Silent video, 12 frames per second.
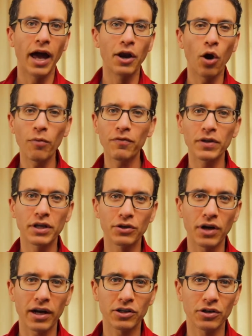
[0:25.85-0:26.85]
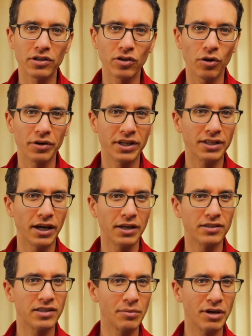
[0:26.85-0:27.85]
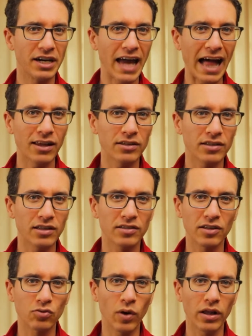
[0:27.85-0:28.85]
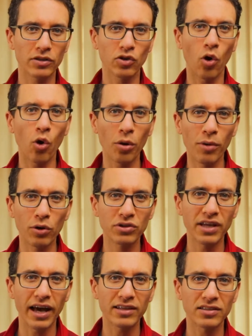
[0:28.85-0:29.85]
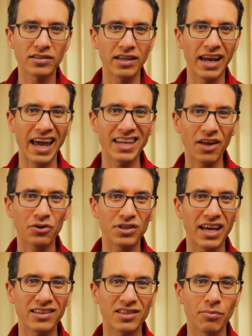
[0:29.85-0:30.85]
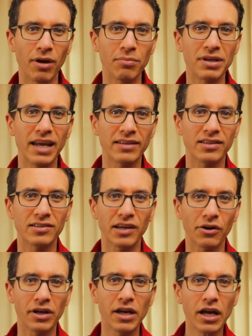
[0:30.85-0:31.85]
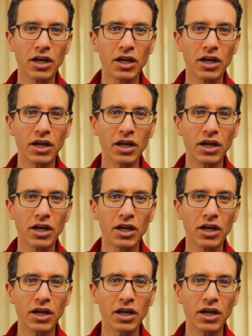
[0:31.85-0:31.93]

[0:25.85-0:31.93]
and hopefully your doctor has already done a semen analysis as well as hormone tests and any other tests that may be necessary